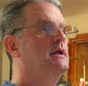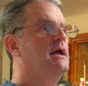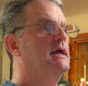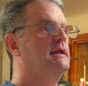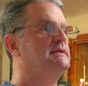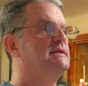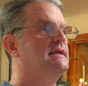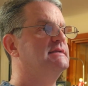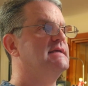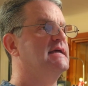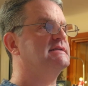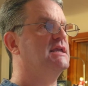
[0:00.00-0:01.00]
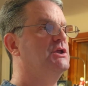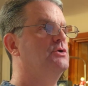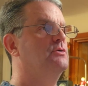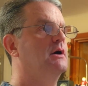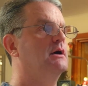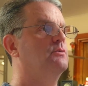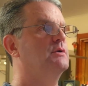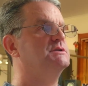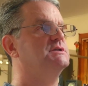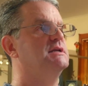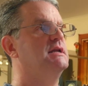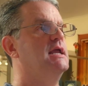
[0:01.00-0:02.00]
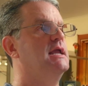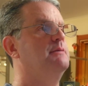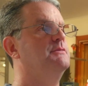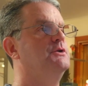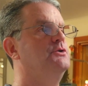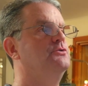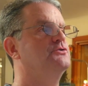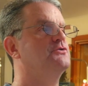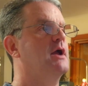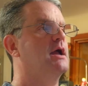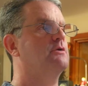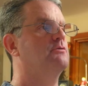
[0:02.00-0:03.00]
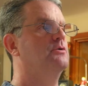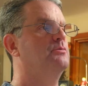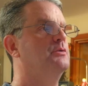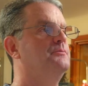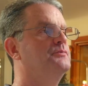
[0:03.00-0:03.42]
and it's asking you what to name the new track group.